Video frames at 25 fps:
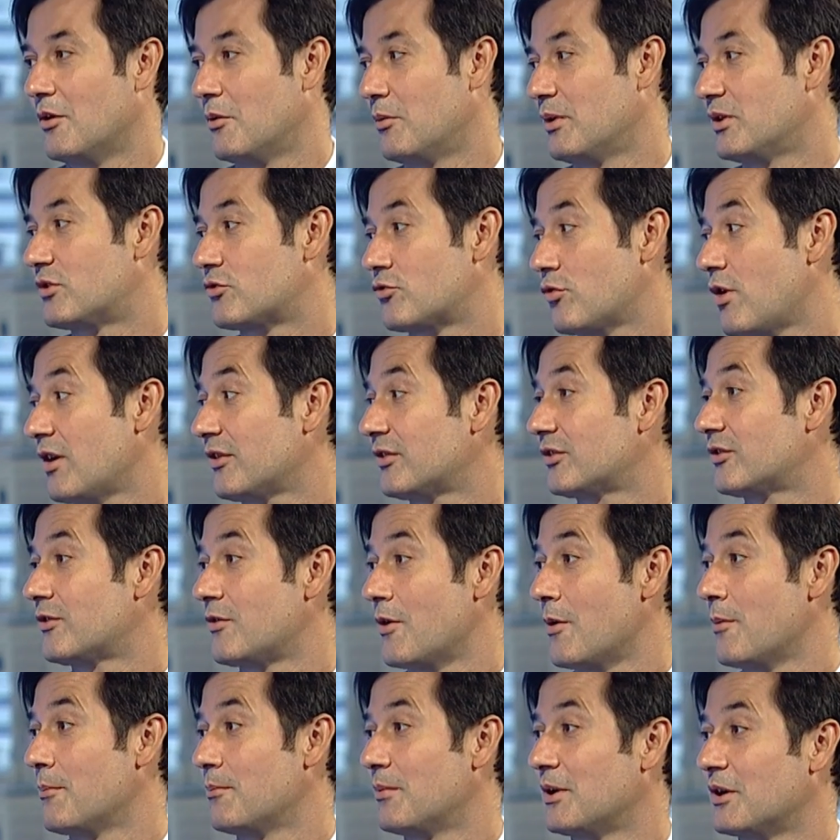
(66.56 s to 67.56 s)
we trust
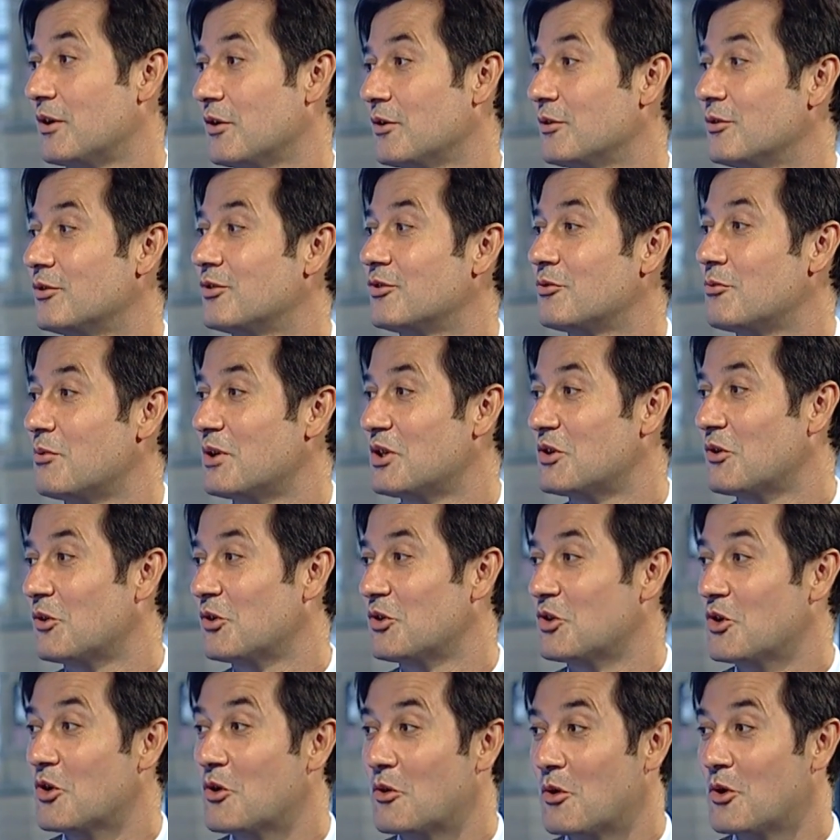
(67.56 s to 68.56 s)
them because we
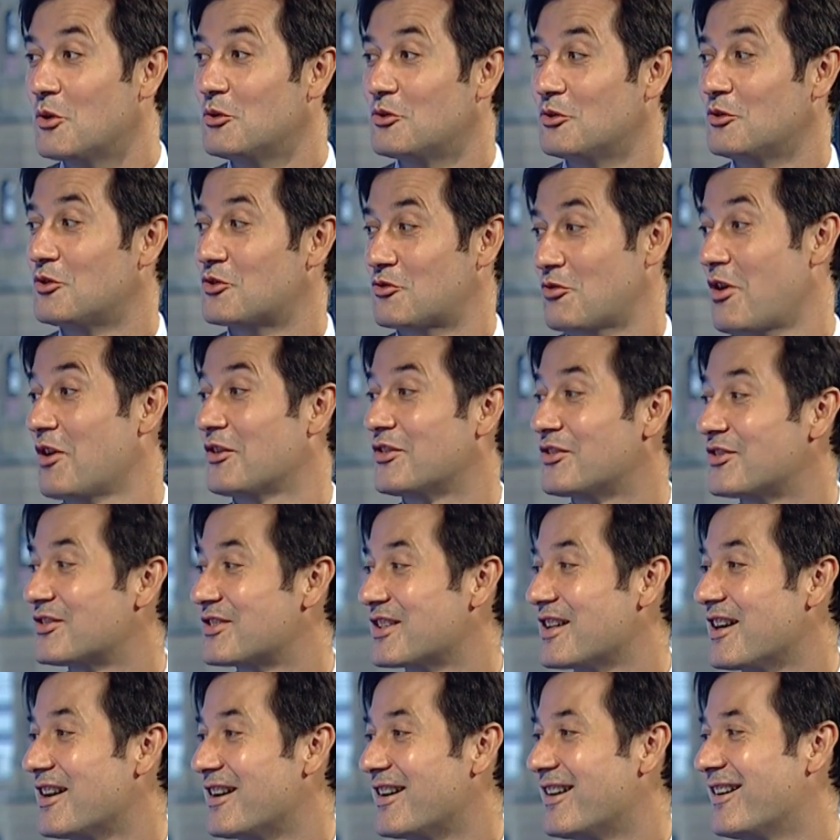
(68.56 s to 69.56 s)
don't know who to
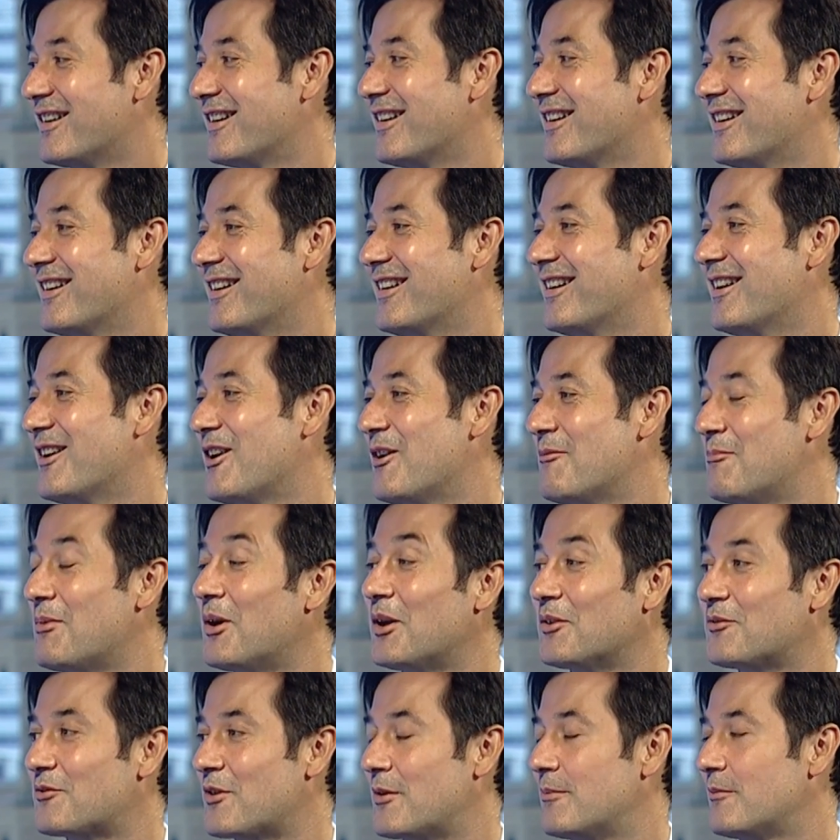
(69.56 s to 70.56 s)
trust
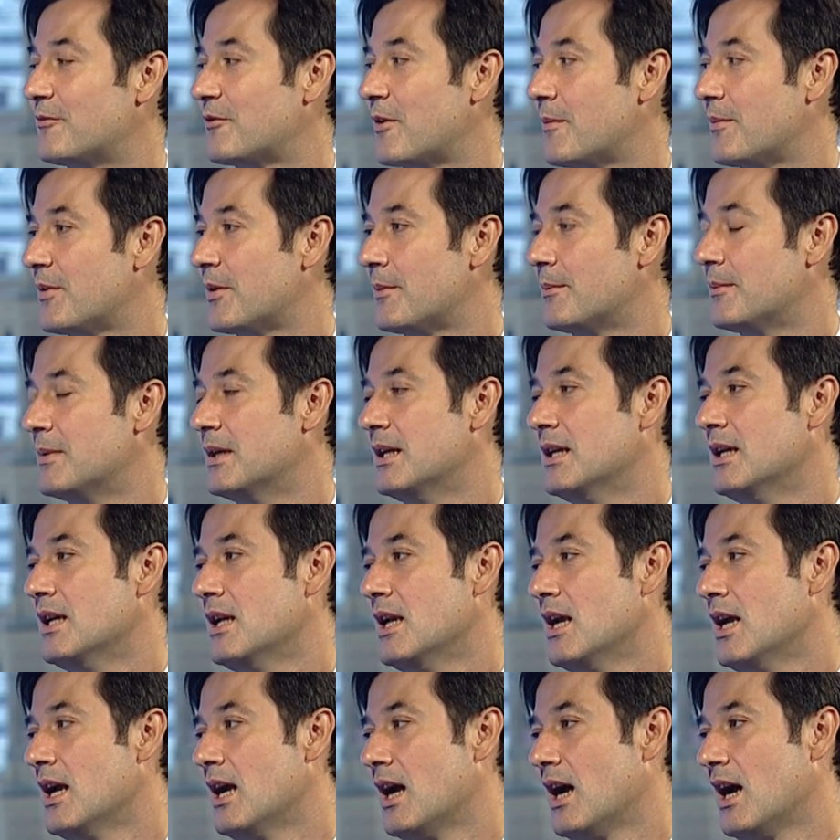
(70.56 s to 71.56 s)
apart from them.
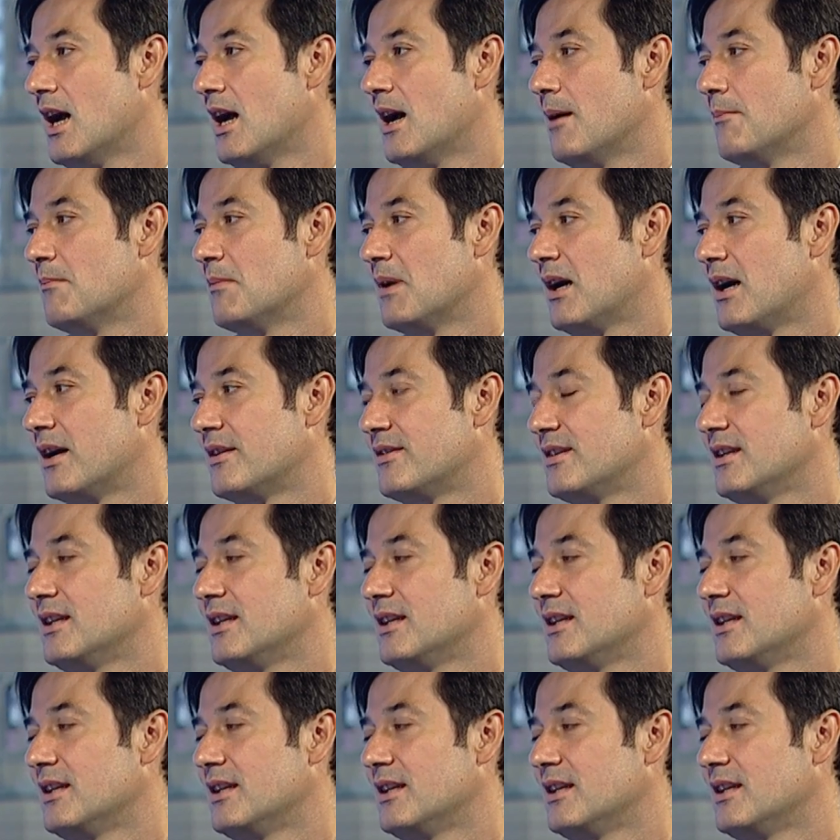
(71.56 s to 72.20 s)
I